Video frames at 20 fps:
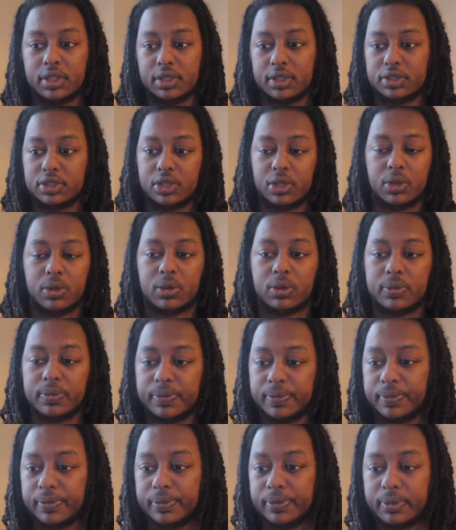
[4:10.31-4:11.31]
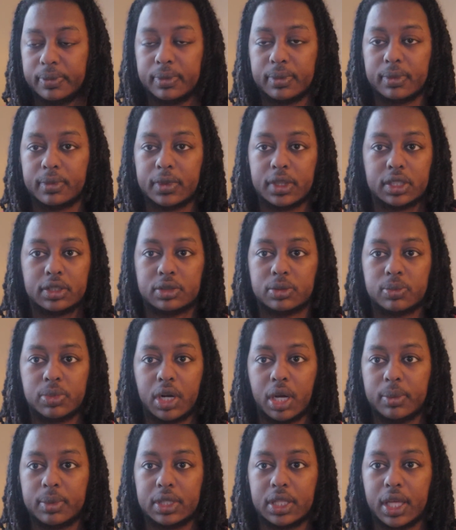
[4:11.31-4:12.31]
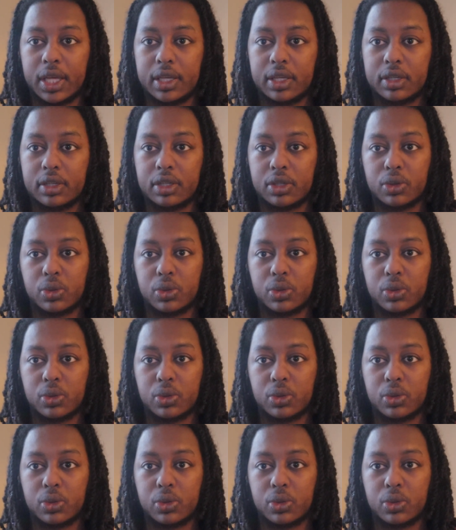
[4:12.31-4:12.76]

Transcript: So it's probably like a